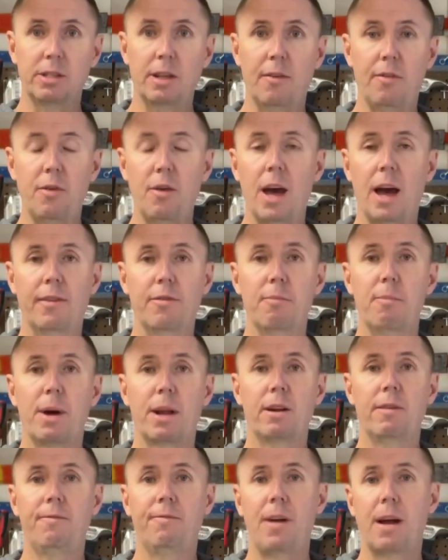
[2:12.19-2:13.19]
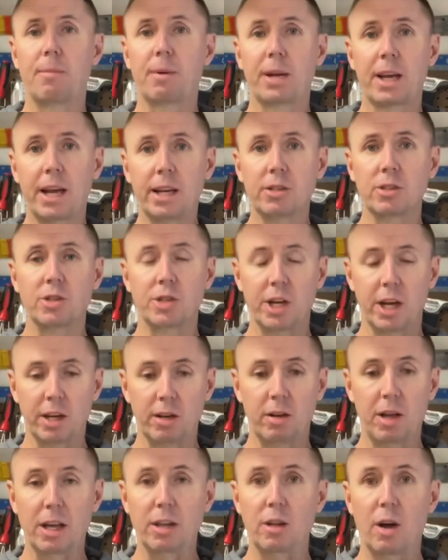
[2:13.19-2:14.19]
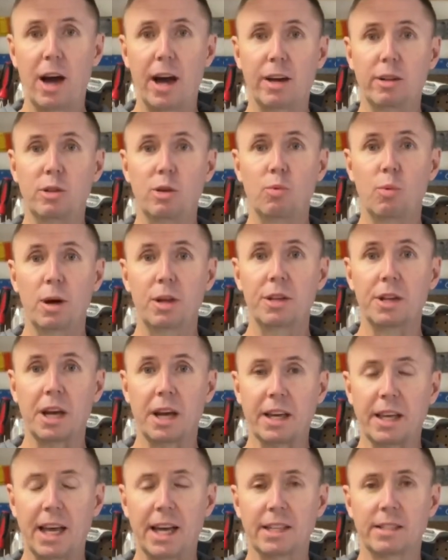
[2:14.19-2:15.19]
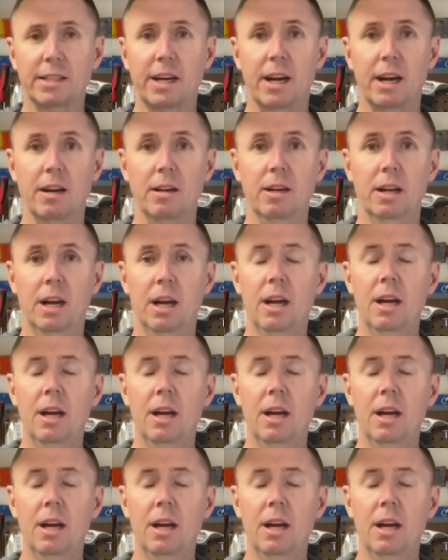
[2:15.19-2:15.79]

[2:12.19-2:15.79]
if you have a metal fabrication channel and know how to do welding on cast iron,